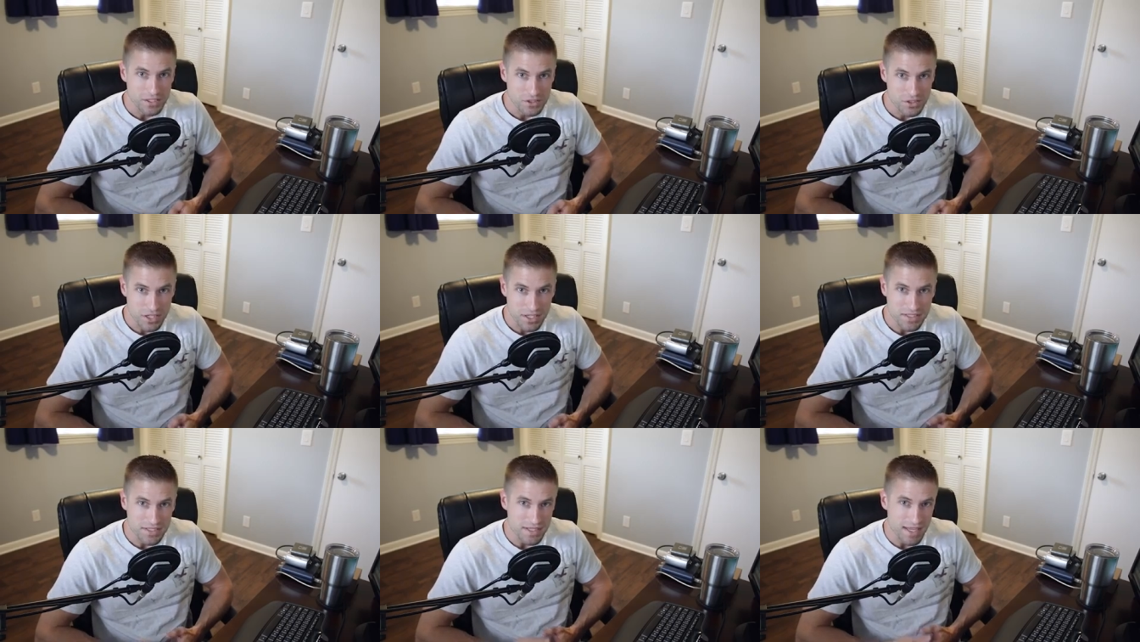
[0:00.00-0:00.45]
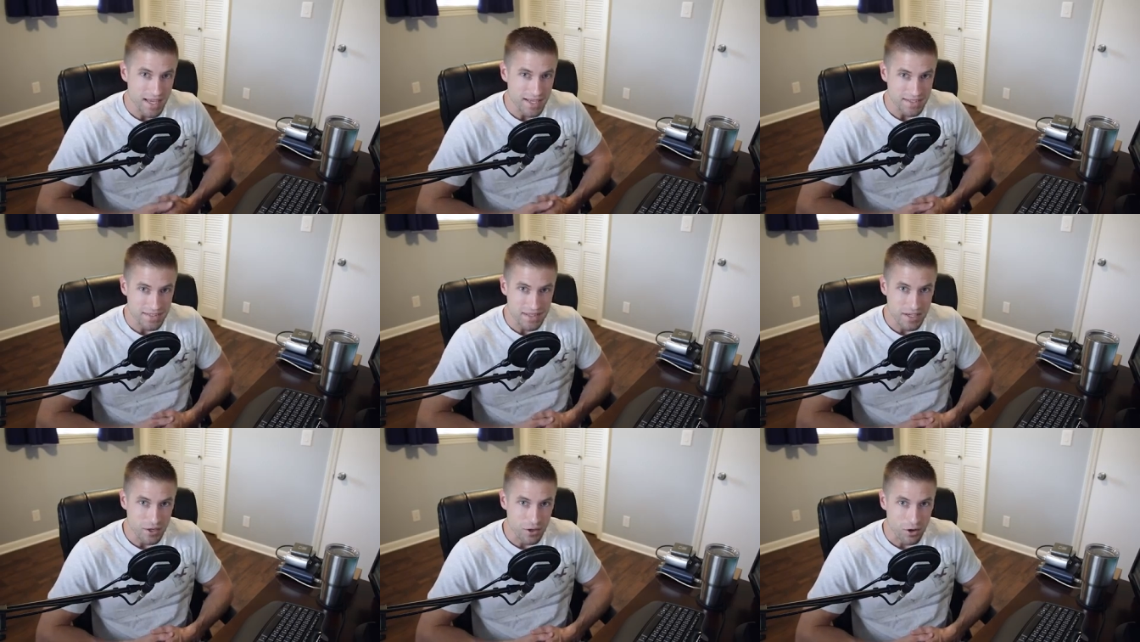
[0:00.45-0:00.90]
Just
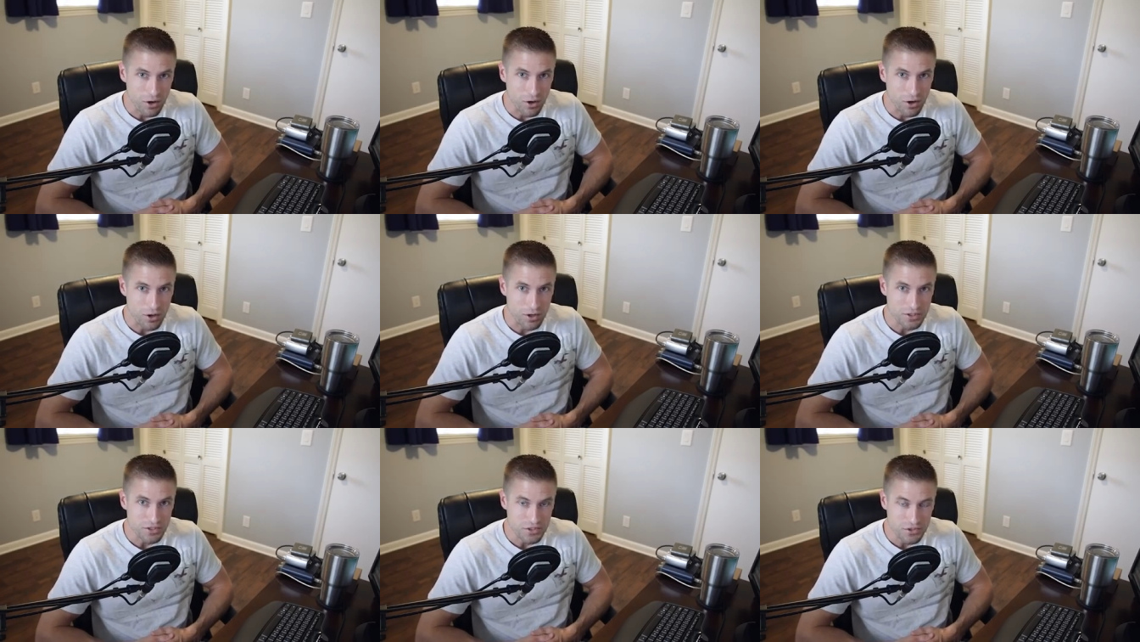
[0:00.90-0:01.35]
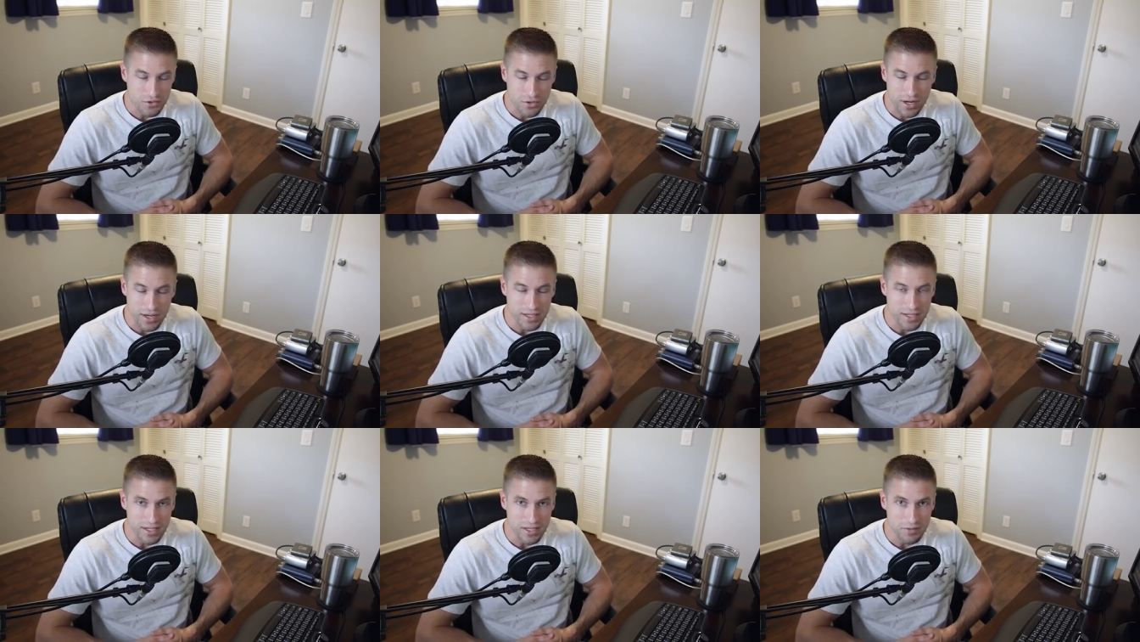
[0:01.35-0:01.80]
as there are
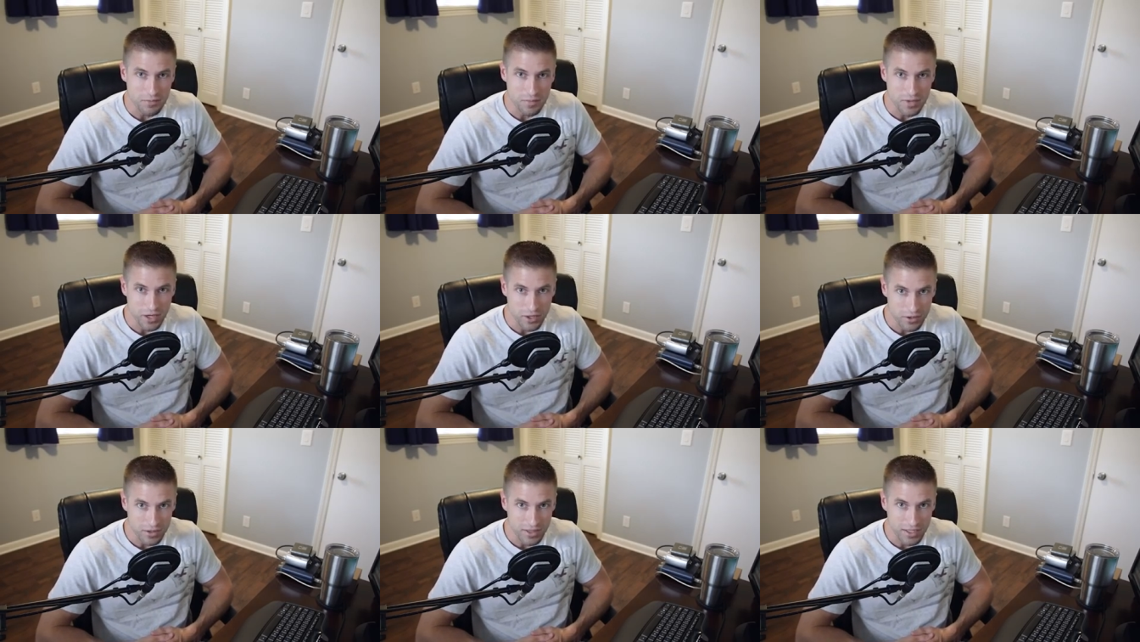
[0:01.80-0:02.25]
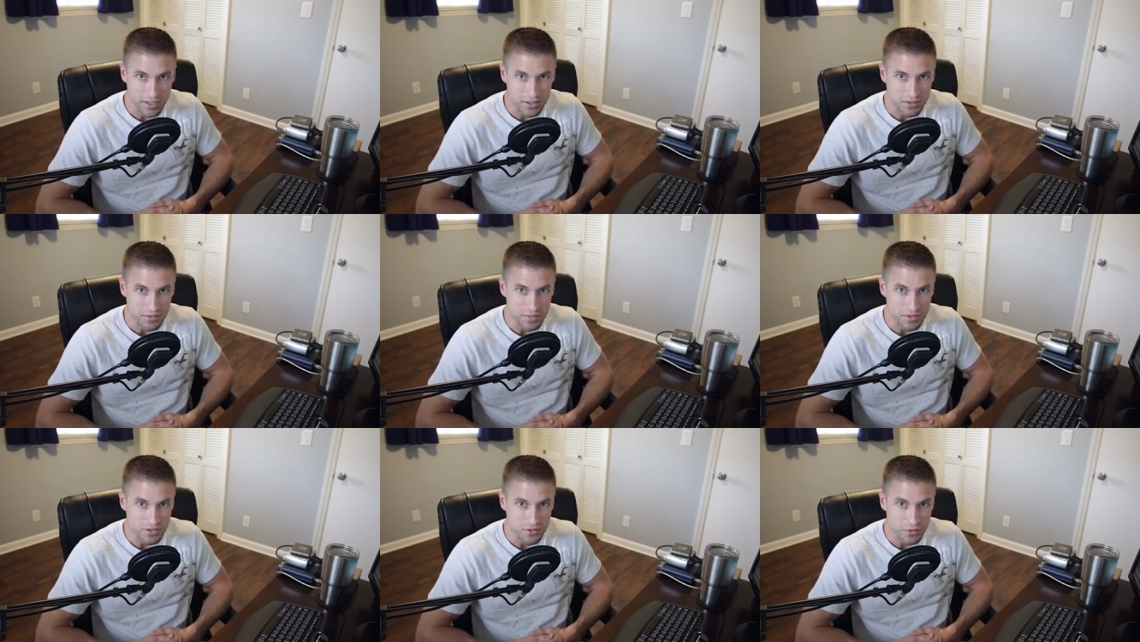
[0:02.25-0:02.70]
striking
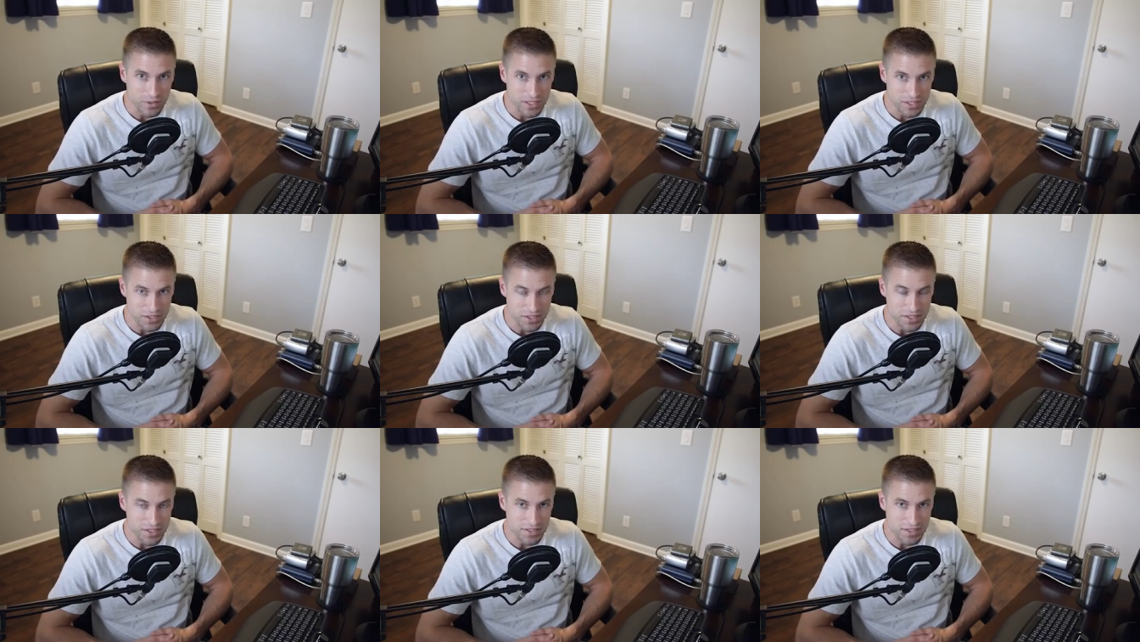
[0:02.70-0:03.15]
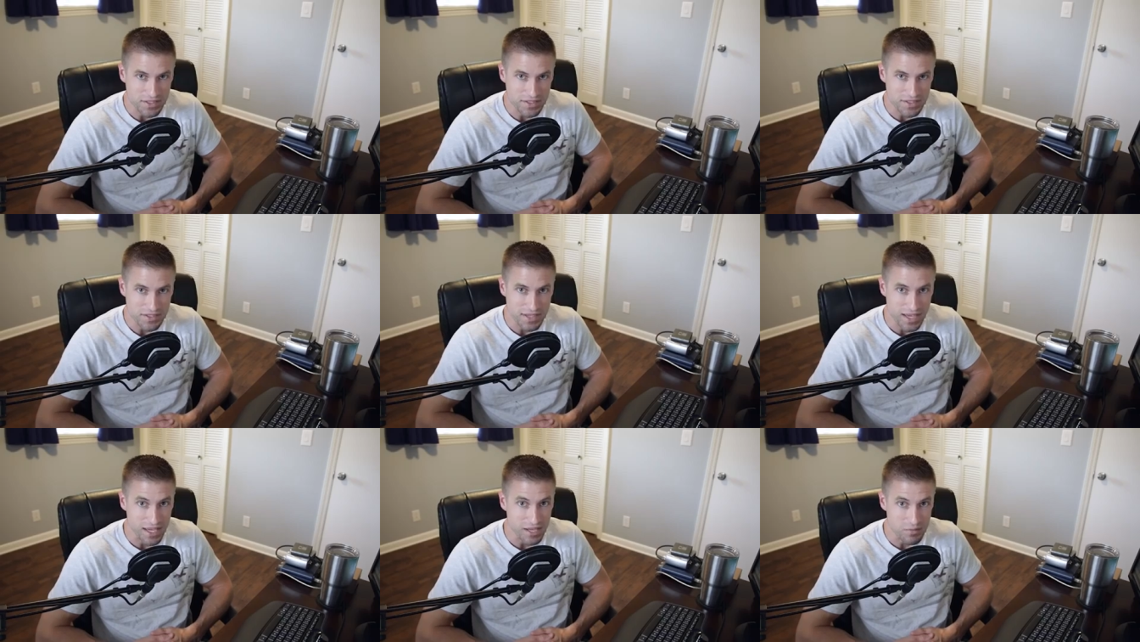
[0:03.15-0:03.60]
parallels between
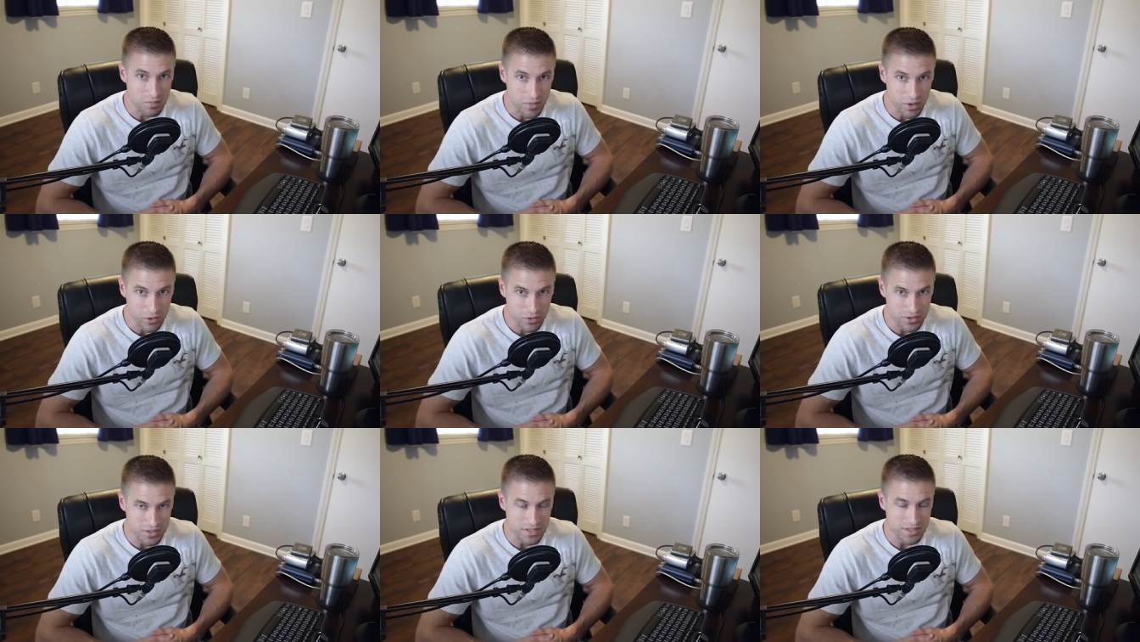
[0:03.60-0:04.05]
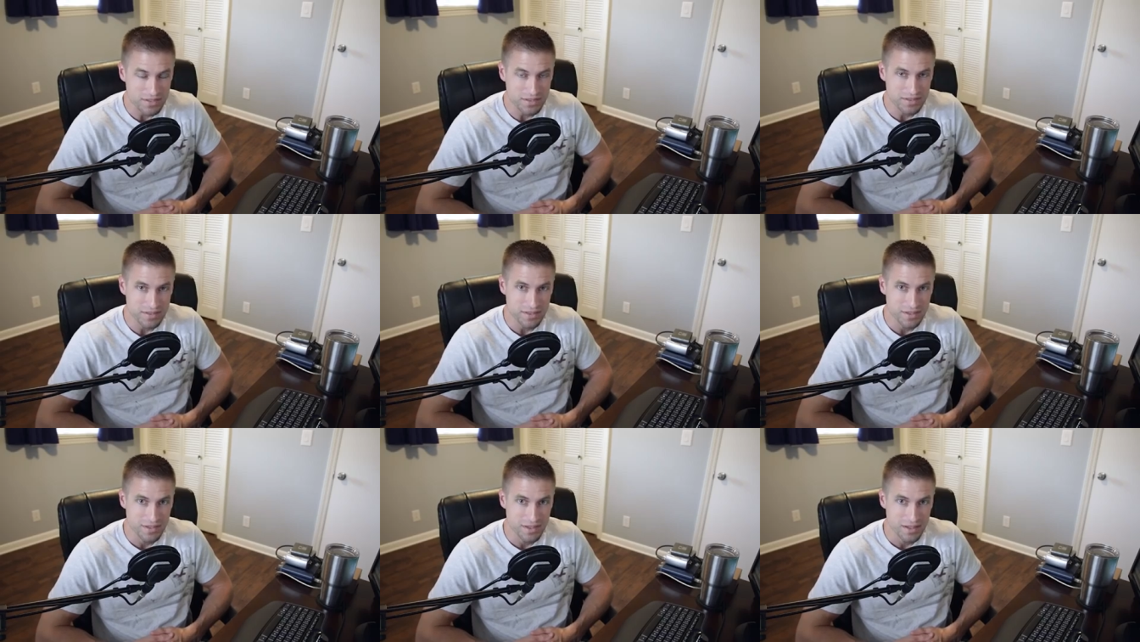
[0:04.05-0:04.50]
Jesus and
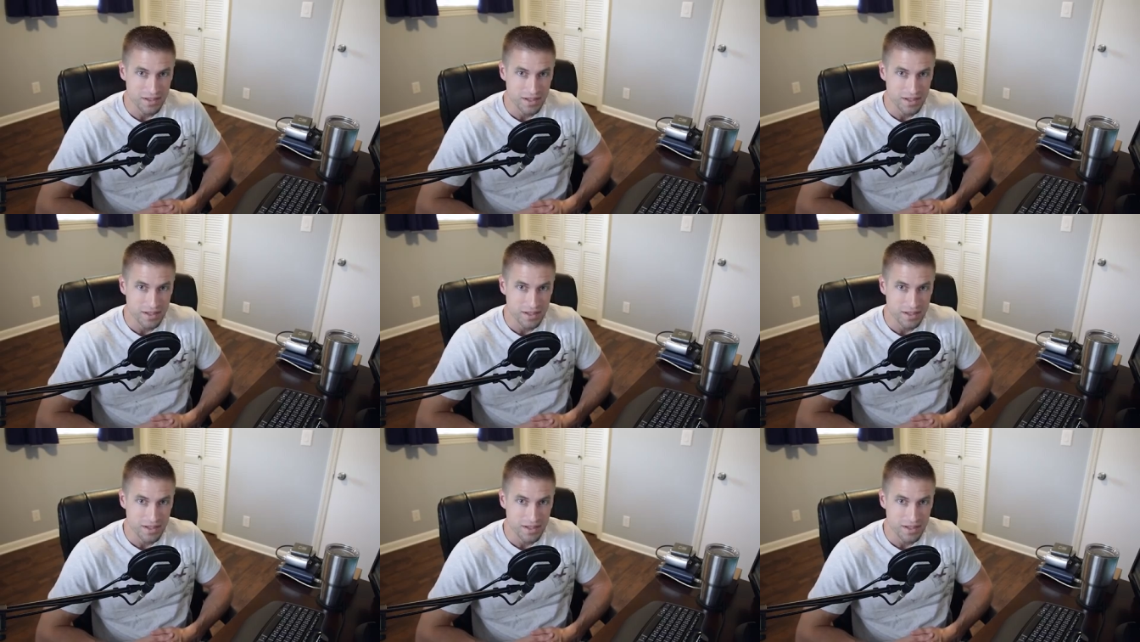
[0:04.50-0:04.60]
Moses,